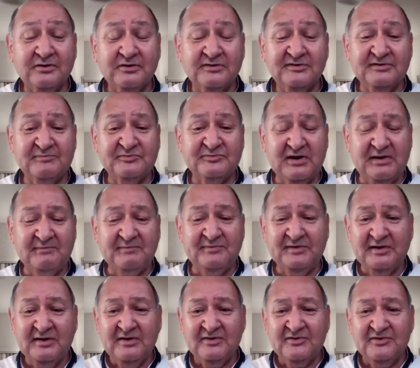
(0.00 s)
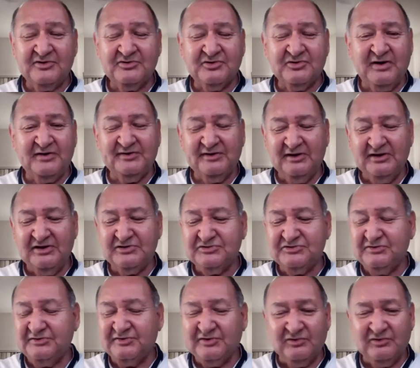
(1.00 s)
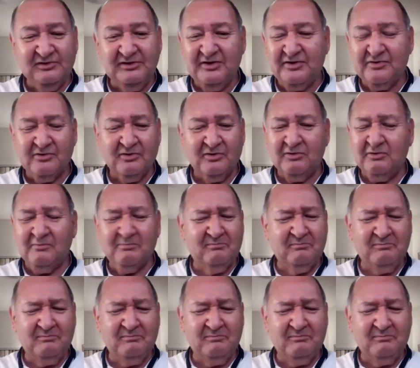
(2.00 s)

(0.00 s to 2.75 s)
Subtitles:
Sometimes the translations are literal,